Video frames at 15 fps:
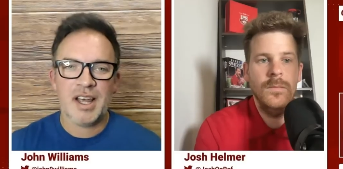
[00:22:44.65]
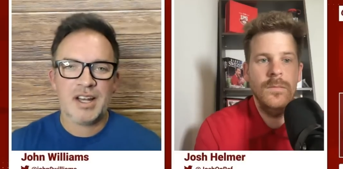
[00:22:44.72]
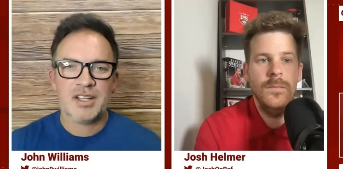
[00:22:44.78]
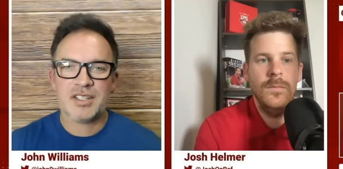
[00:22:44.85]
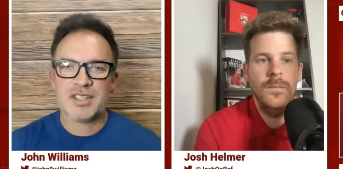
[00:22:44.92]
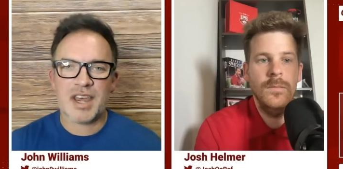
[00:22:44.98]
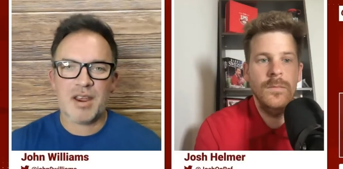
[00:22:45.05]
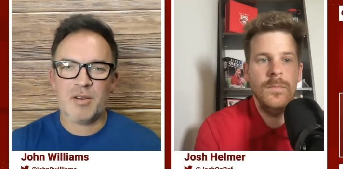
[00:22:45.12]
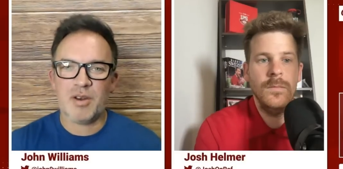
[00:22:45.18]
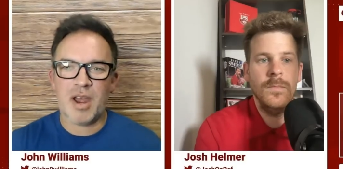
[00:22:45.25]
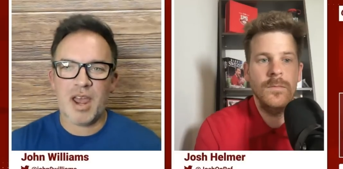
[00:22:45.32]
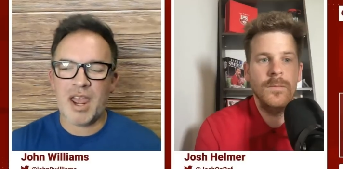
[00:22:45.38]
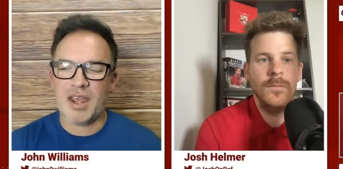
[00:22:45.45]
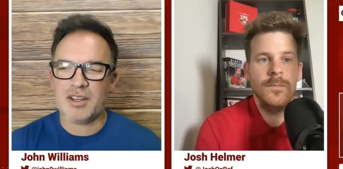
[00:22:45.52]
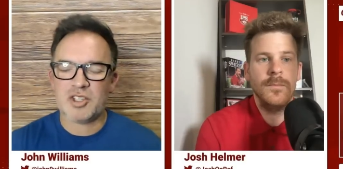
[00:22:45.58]
Speaker 1: Just a
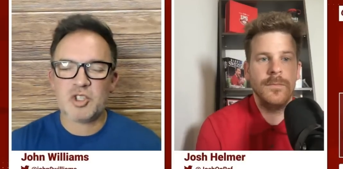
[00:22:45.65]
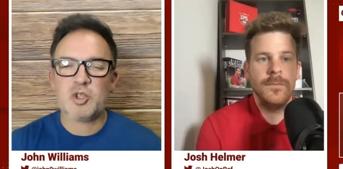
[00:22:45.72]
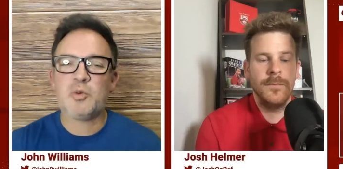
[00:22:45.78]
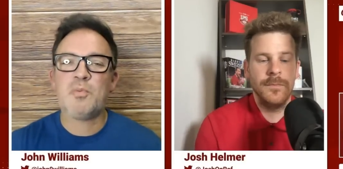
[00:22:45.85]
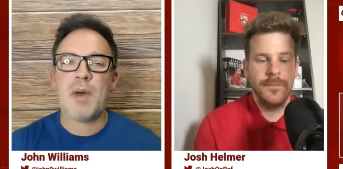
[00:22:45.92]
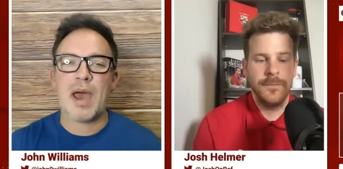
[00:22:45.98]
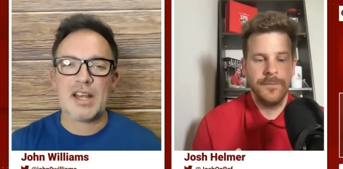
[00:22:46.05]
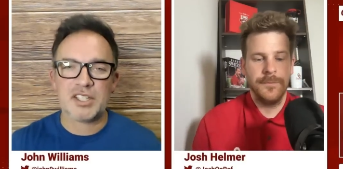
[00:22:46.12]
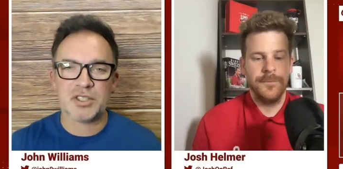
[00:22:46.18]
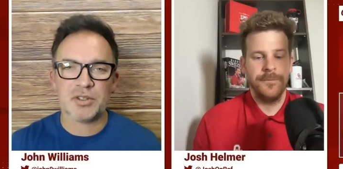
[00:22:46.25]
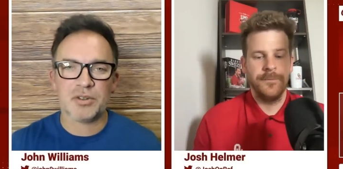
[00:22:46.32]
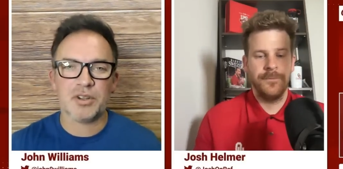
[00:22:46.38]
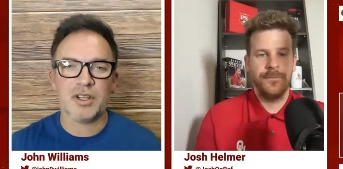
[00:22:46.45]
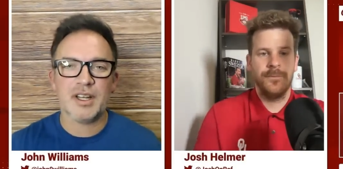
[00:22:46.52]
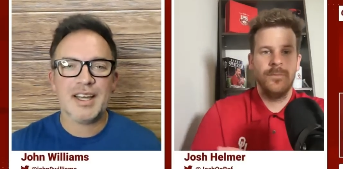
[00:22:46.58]
a special